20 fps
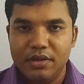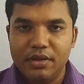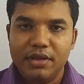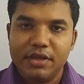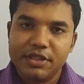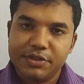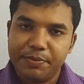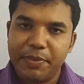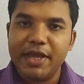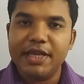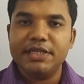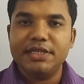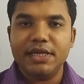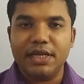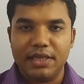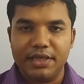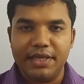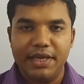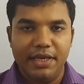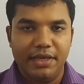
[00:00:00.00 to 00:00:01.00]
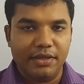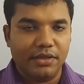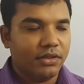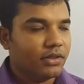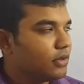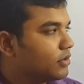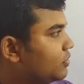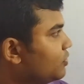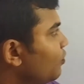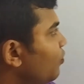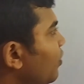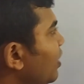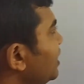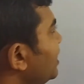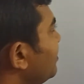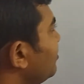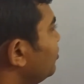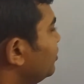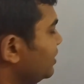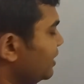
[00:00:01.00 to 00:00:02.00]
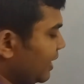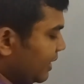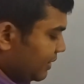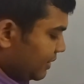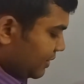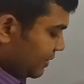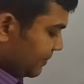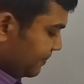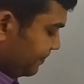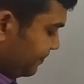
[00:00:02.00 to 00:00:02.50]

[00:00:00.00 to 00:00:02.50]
special thing. So what about that?